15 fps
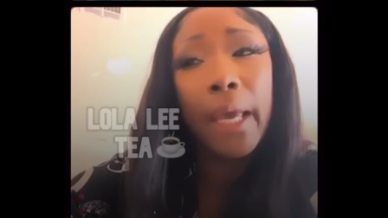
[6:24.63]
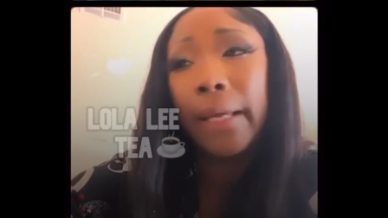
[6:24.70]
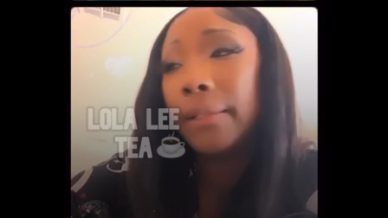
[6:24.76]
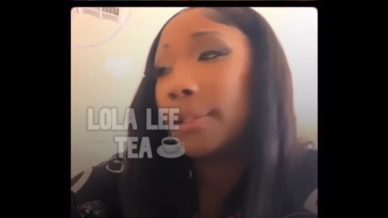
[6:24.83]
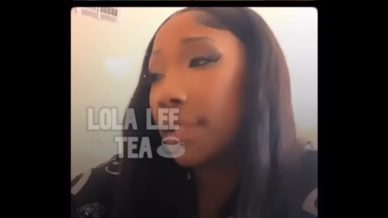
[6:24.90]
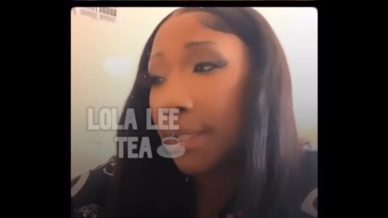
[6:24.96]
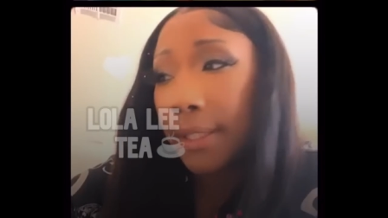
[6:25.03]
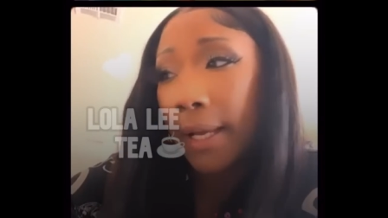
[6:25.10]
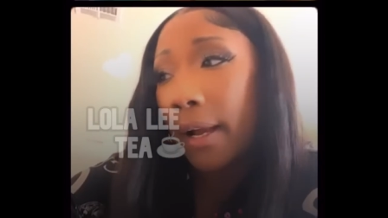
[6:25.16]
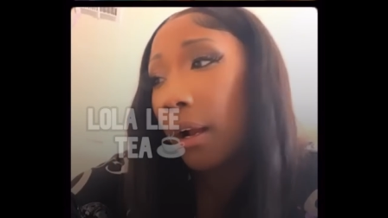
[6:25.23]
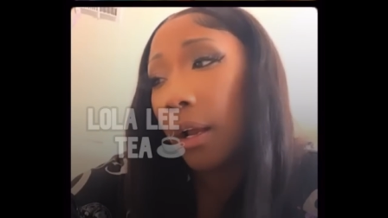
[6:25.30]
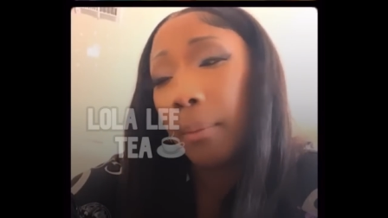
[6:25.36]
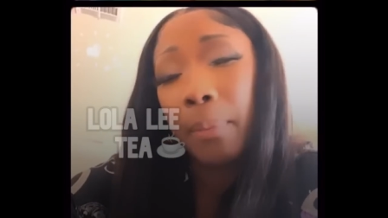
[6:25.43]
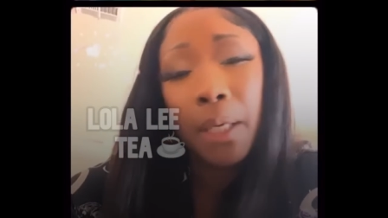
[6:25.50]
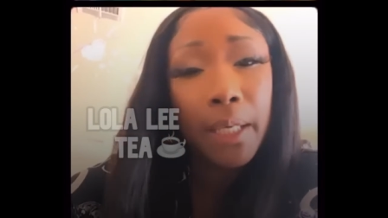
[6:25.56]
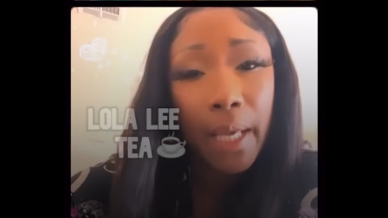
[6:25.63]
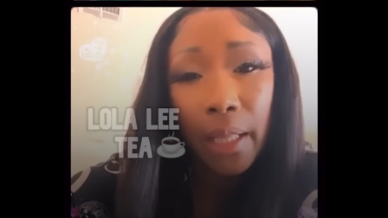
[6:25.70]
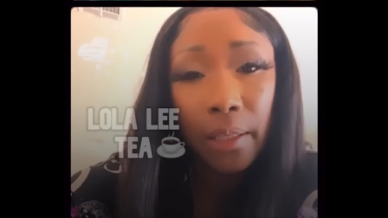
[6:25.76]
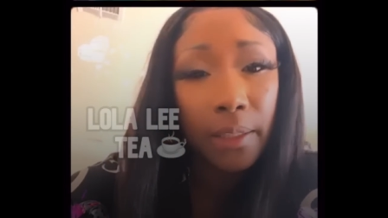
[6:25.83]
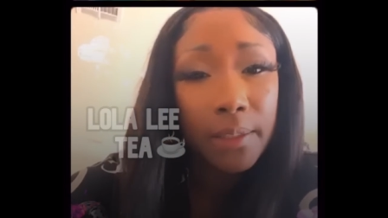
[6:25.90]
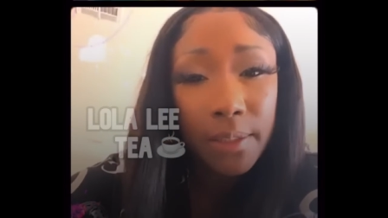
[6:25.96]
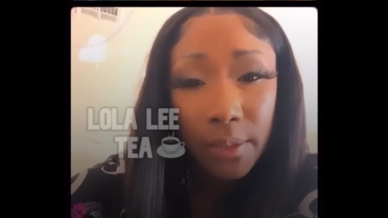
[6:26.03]
You can't sit there and be
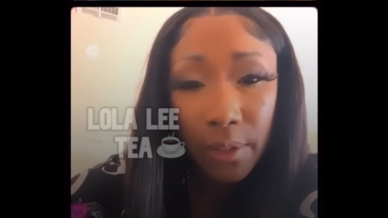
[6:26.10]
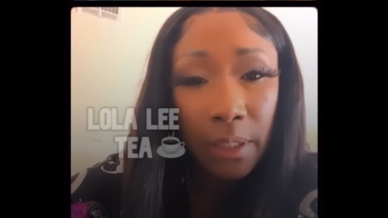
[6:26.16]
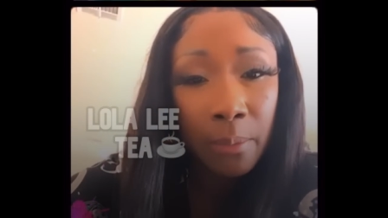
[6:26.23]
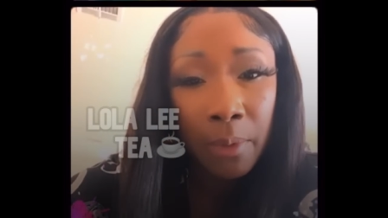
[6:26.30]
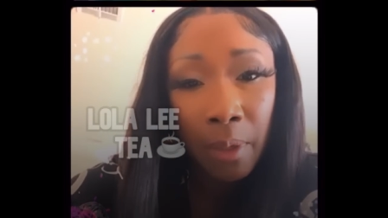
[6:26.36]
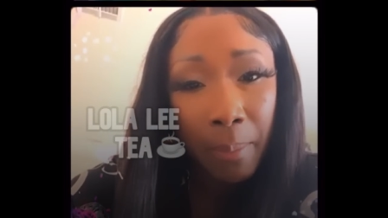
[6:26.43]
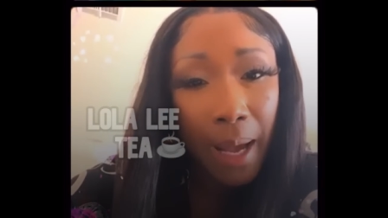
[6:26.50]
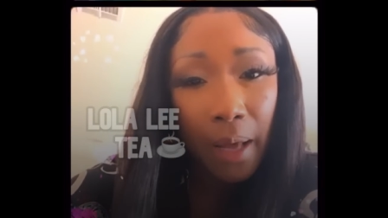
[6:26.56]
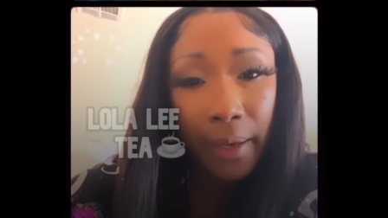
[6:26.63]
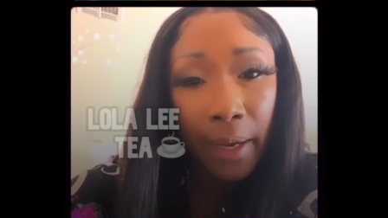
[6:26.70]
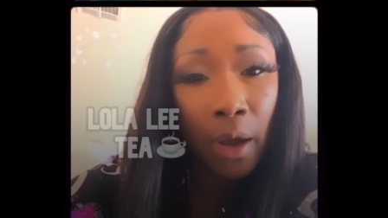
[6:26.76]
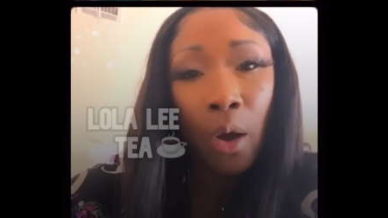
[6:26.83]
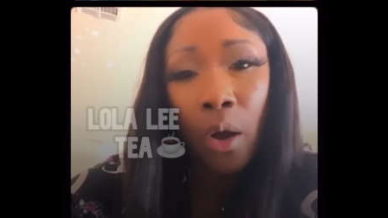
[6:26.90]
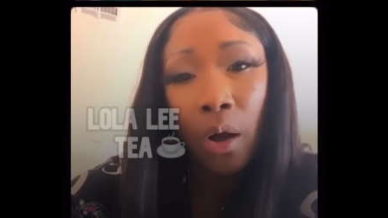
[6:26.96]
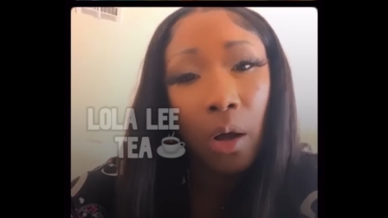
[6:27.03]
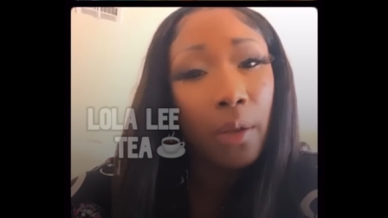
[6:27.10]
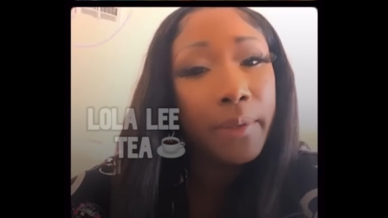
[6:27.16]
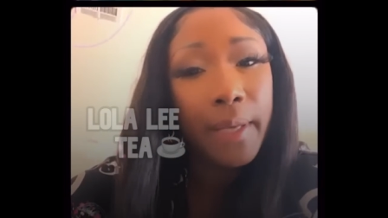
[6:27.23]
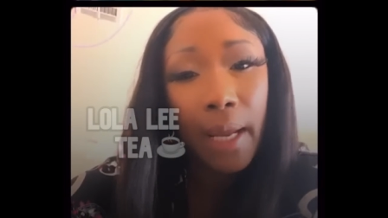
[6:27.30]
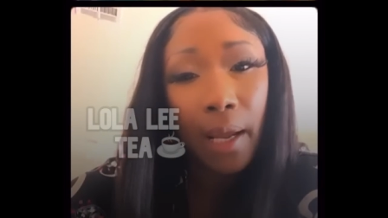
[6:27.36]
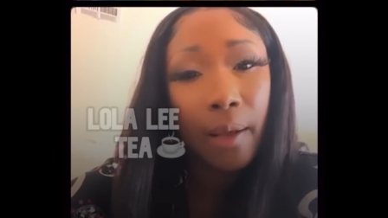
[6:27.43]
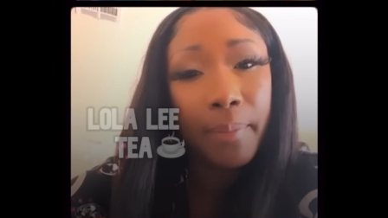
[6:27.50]
yelling and screaming about it all
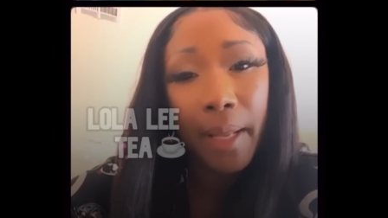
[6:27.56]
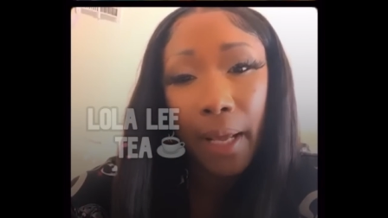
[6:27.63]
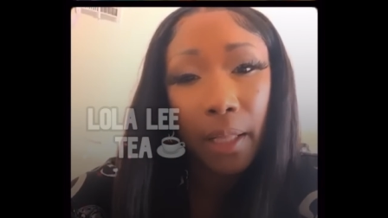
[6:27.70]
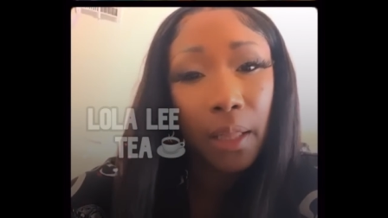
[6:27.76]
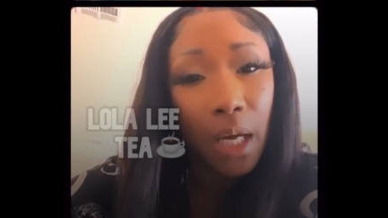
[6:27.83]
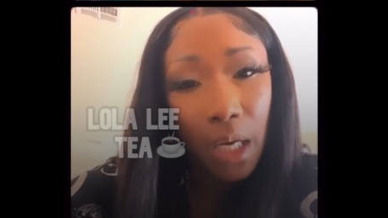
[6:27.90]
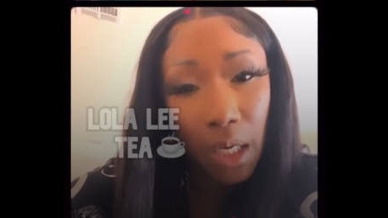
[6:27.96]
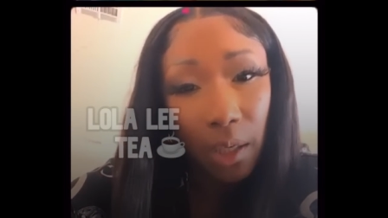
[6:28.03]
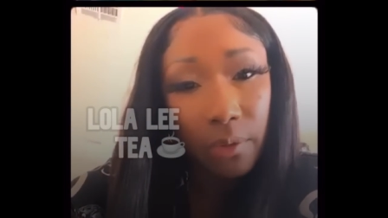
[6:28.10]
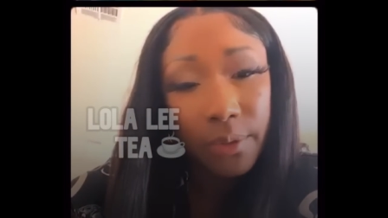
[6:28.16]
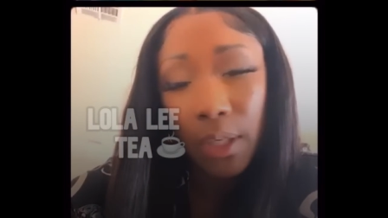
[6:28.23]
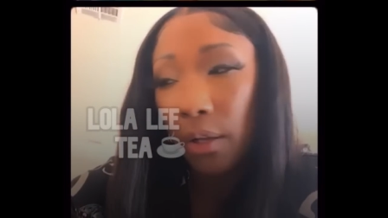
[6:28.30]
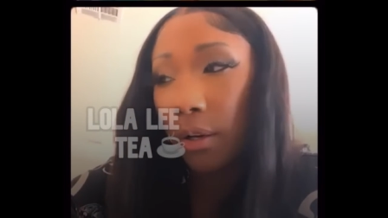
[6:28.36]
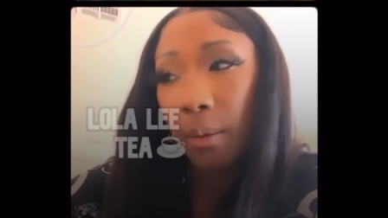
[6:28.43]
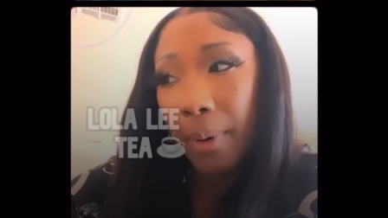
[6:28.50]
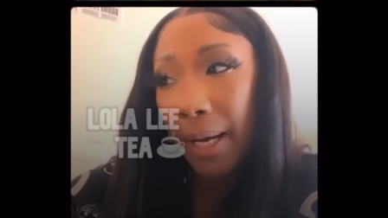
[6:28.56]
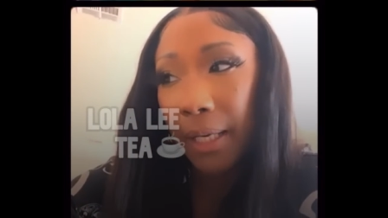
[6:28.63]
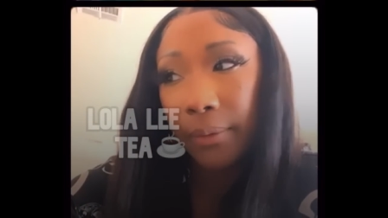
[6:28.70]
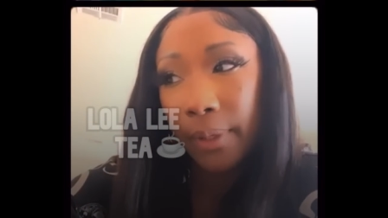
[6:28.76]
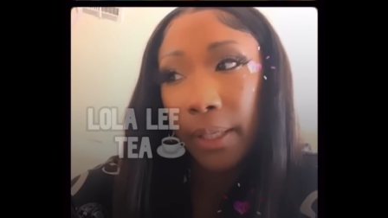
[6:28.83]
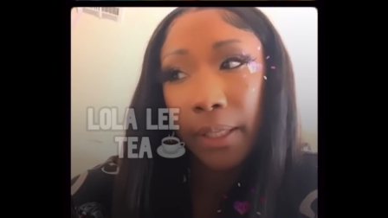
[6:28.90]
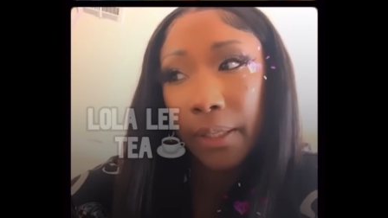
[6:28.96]
damn day long. Mm-hmm. Don't
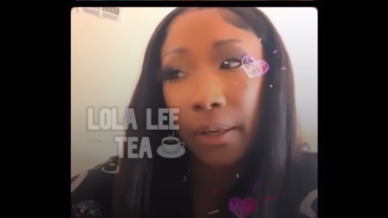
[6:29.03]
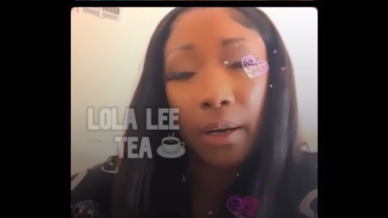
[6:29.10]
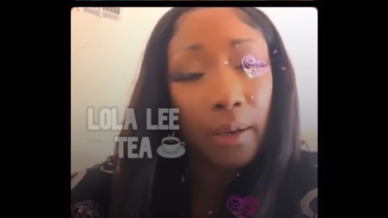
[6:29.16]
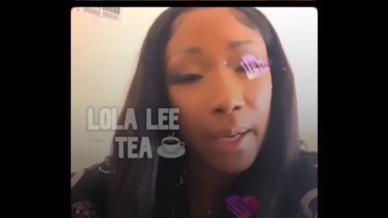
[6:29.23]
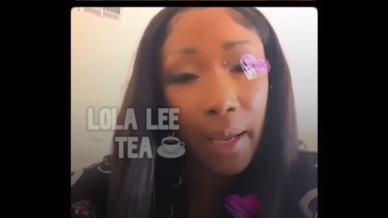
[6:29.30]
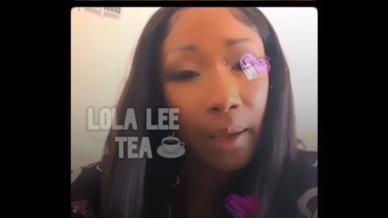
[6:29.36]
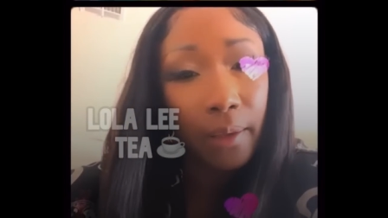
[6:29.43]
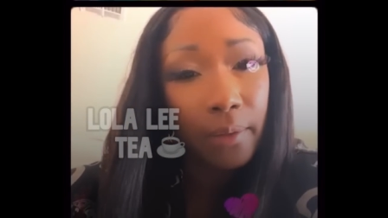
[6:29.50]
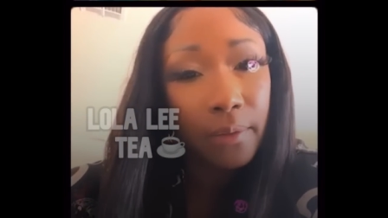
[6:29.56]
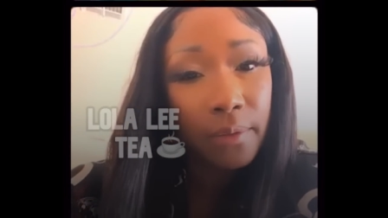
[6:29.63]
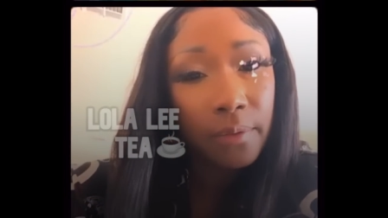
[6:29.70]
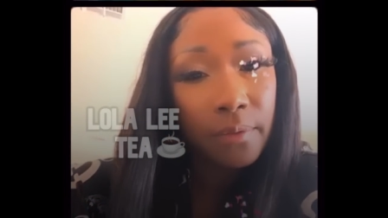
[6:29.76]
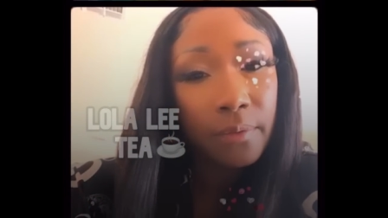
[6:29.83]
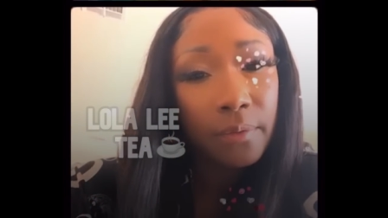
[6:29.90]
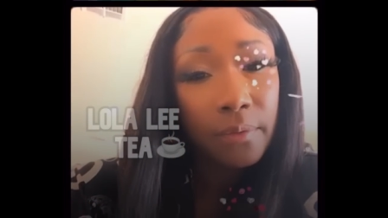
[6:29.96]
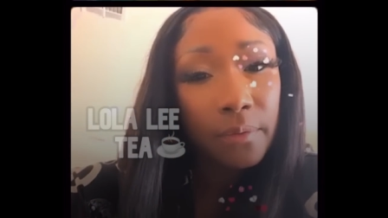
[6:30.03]
nobody want to hear all that.